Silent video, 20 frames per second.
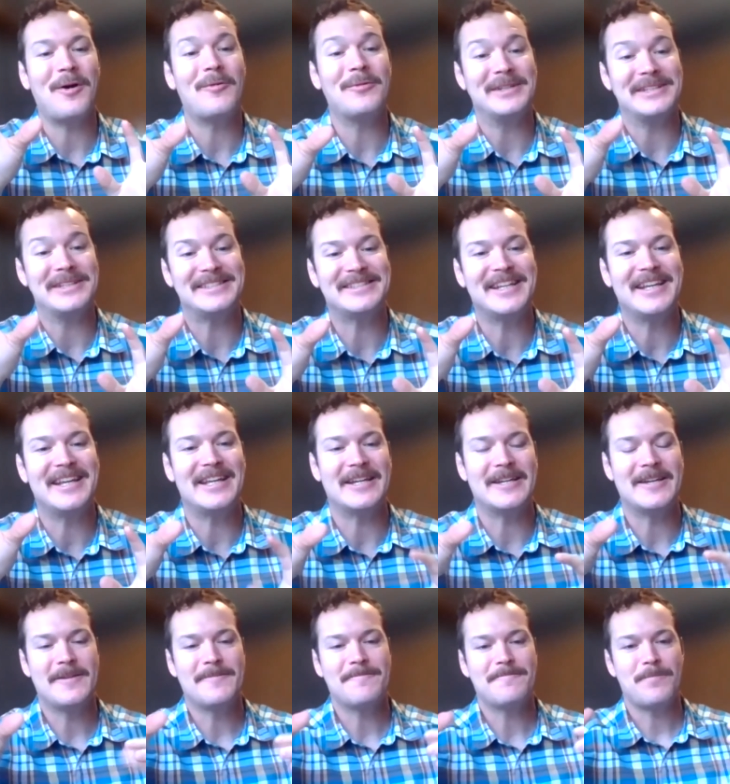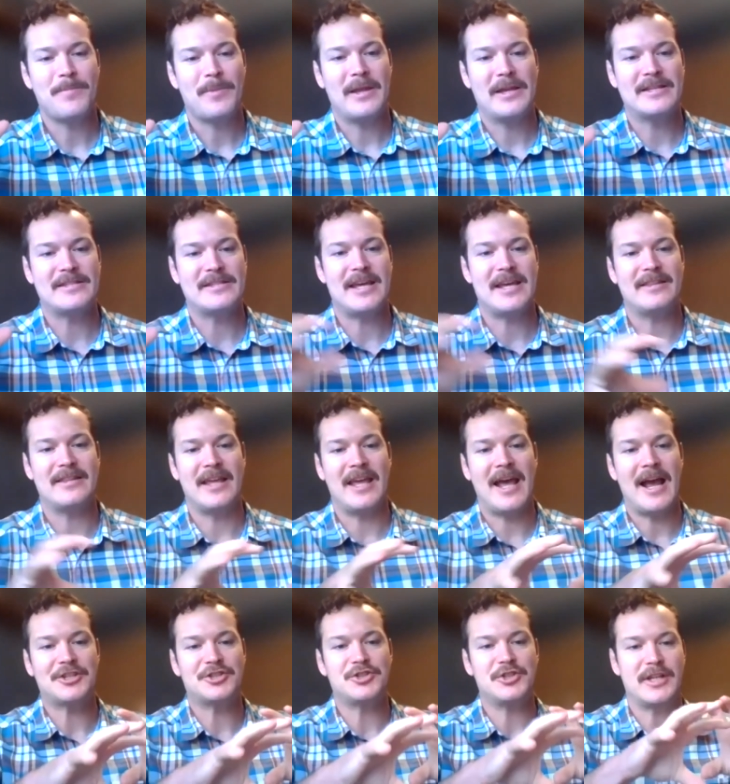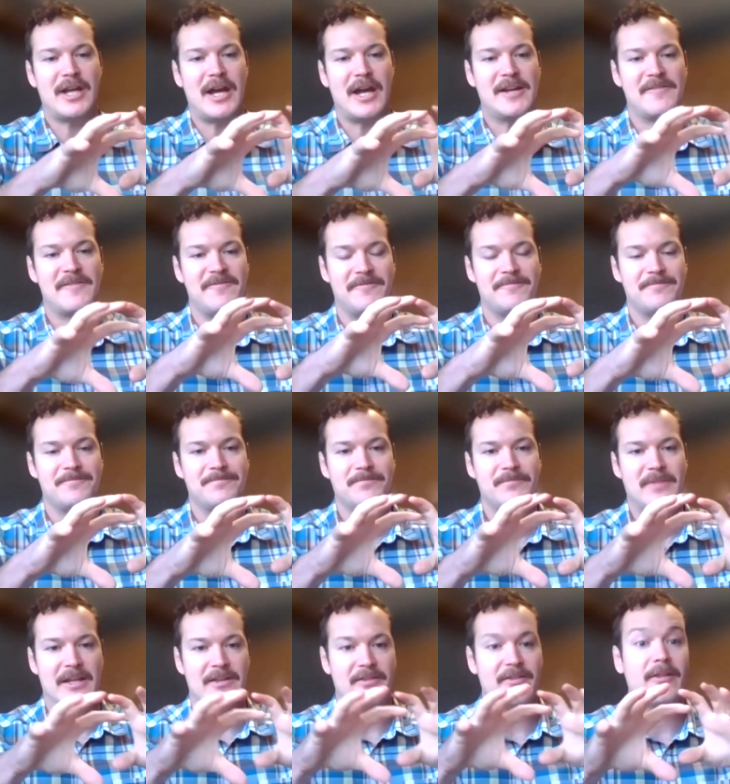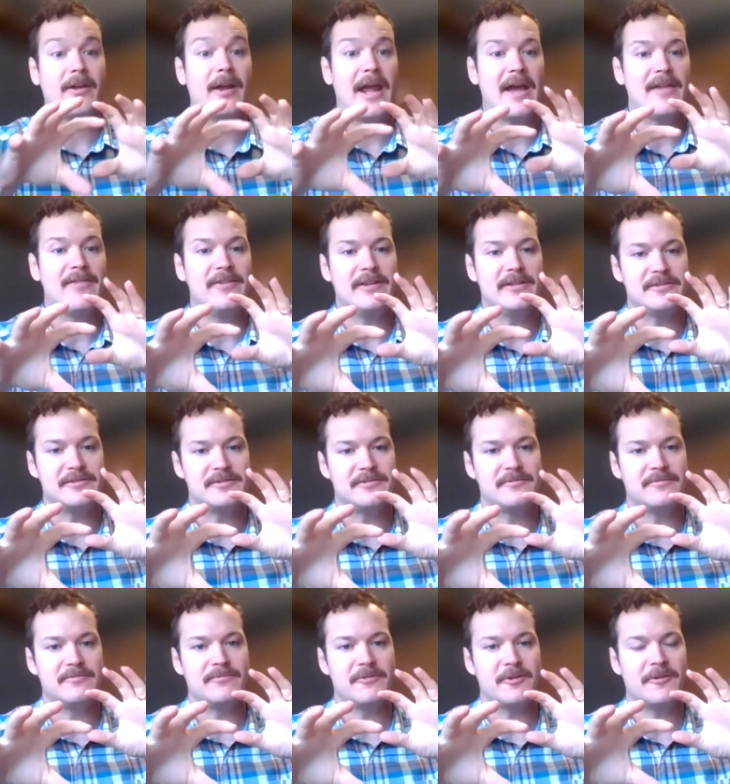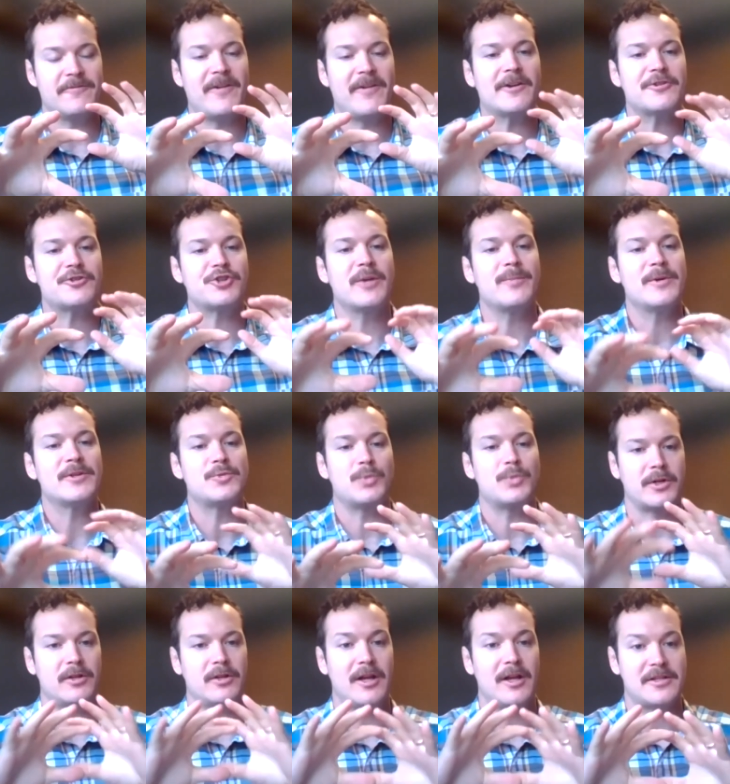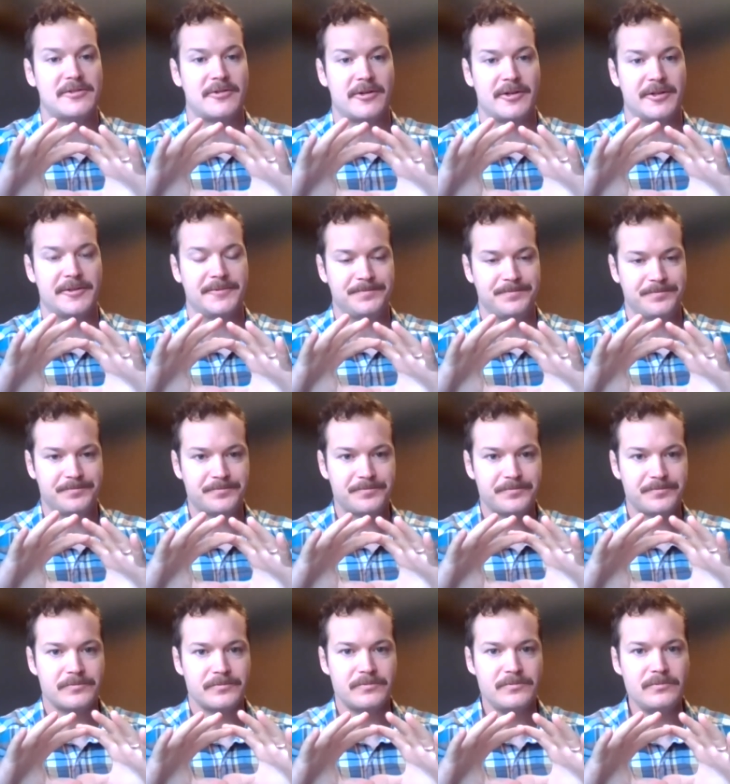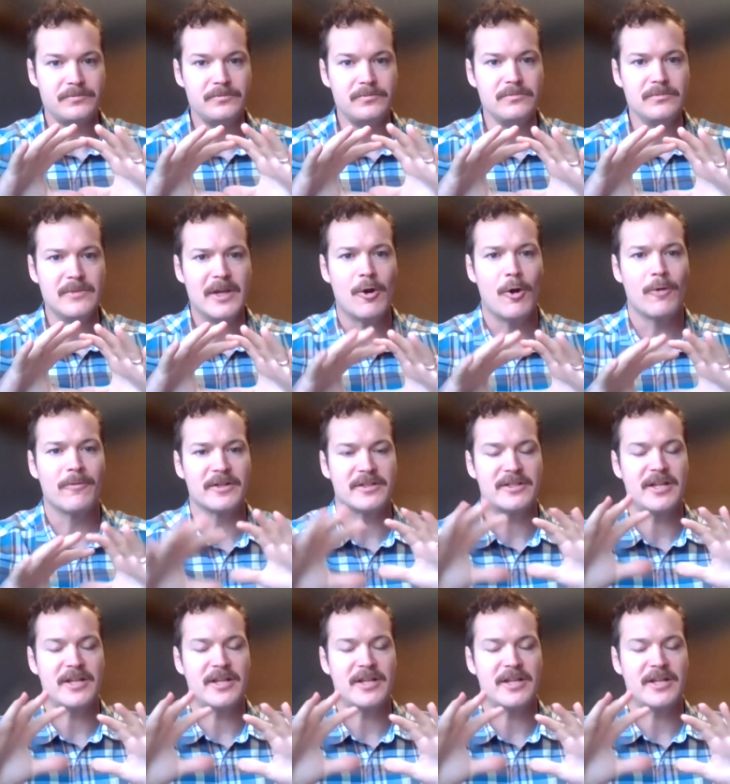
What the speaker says: we see is that they actually kind of, they had their fire treatments were clustered. And over